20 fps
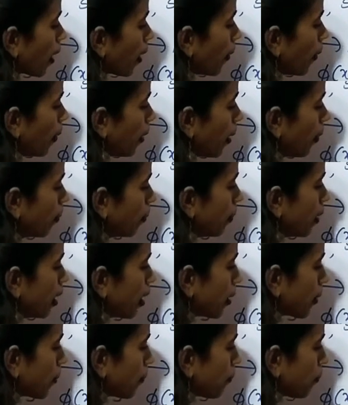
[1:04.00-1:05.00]

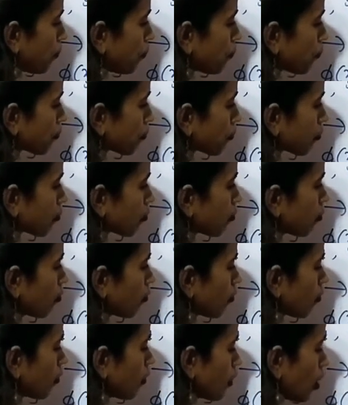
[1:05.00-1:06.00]
number
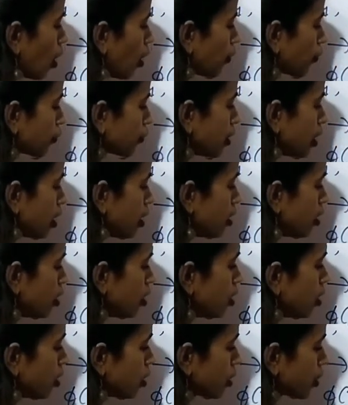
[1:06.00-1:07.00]
of the
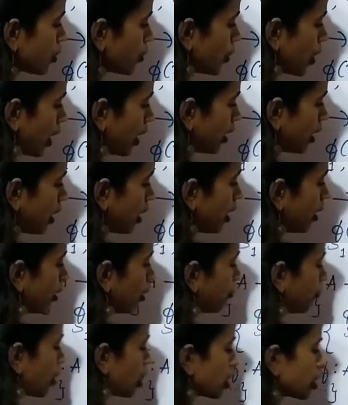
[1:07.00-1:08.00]
student. The
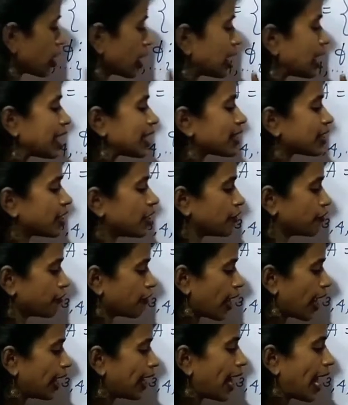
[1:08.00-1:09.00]
function is
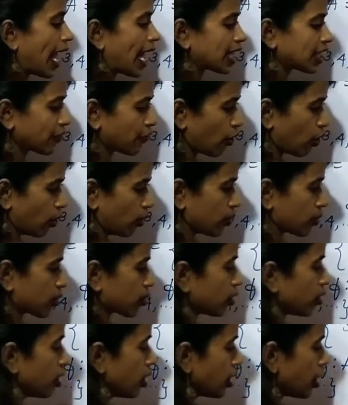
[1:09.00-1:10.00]
defined as
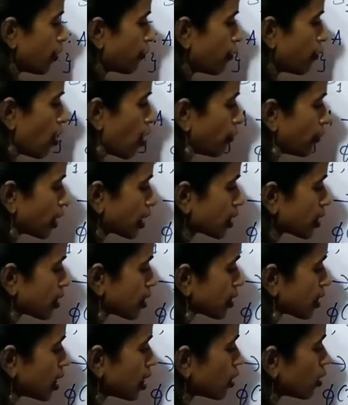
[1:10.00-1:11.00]
follows. F of x is
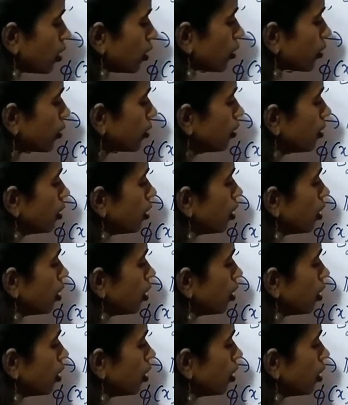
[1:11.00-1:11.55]
equal to